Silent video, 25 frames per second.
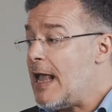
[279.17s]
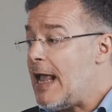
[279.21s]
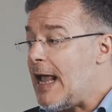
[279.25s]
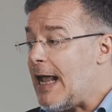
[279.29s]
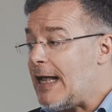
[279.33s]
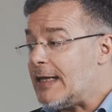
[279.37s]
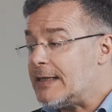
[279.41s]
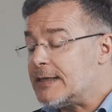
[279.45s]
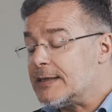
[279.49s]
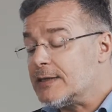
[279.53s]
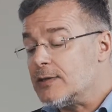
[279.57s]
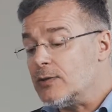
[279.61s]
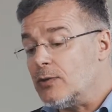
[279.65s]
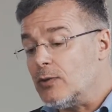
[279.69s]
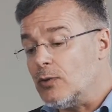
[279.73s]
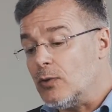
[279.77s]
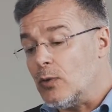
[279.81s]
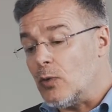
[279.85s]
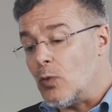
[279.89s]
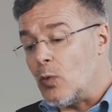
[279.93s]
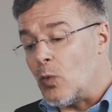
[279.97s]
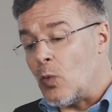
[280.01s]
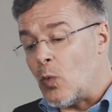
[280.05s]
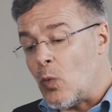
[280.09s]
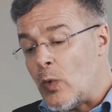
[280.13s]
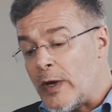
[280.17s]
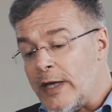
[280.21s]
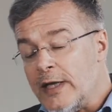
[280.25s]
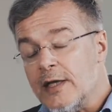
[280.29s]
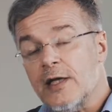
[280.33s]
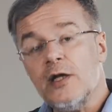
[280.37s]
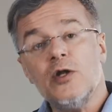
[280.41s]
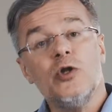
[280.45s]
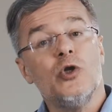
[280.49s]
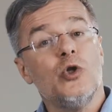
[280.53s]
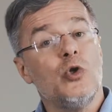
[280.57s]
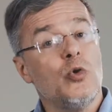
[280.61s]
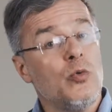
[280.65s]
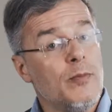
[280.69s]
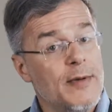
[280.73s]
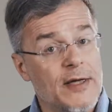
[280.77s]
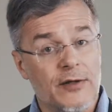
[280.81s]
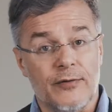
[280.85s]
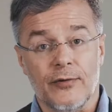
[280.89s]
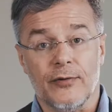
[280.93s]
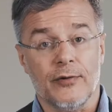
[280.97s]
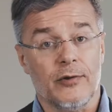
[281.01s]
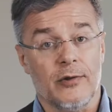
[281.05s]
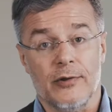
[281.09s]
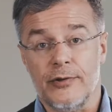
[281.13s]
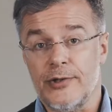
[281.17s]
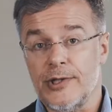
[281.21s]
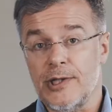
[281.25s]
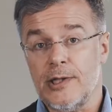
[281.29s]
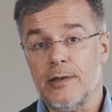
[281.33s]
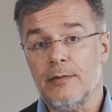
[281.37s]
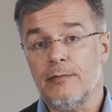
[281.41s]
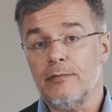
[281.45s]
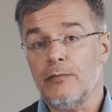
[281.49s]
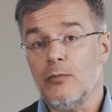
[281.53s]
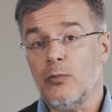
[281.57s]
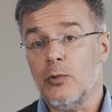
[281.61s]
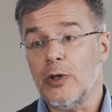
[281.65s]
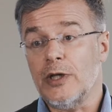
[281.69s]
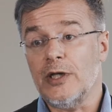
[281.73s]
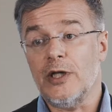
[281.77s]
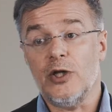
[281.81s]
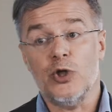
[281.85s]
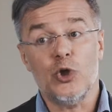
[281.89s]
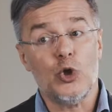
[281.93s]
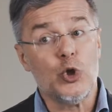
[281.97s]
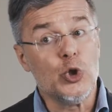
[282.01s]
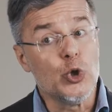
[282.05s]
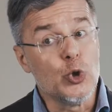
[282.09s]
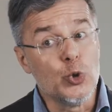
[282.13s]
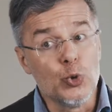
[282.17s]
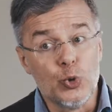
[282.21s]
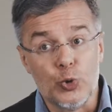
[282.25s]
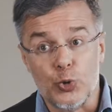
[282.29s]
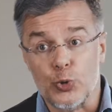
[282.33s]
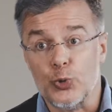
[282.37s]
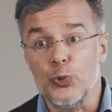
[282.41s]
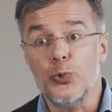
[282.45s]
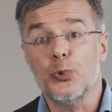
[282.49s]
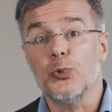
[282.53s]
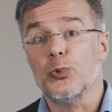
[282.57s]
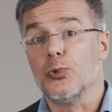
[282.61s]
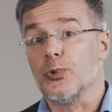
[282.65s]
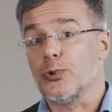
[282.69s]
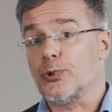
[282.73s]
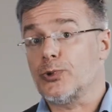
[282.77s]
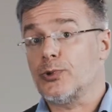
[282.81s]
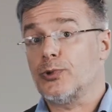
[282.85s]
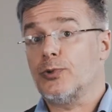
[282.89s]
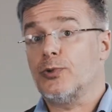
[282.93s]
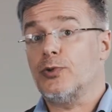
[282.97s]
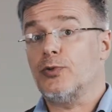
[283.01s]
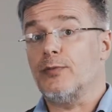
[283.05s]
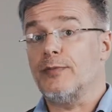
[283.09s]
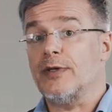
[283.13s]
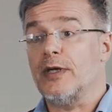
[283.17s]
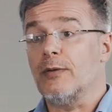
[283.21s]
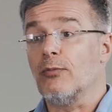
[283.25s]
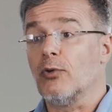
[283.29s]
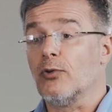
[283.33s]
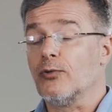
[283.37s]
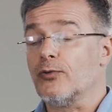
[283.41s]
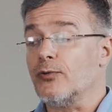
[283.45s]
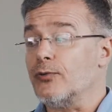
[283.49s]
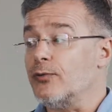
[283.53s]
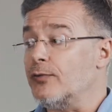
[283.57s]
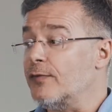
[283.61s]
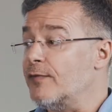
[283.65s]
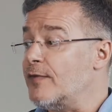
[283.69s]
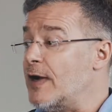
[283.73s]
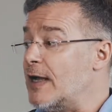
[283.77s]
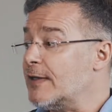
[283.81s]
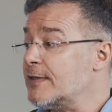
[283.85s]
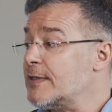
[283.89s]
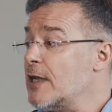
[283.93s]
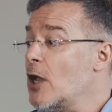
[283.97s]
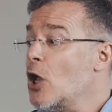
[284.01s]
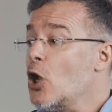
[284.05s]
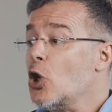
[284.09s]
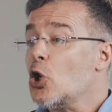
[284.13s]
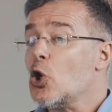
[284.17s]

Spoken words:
And so we need new methodology. We need new tools to be able to do that.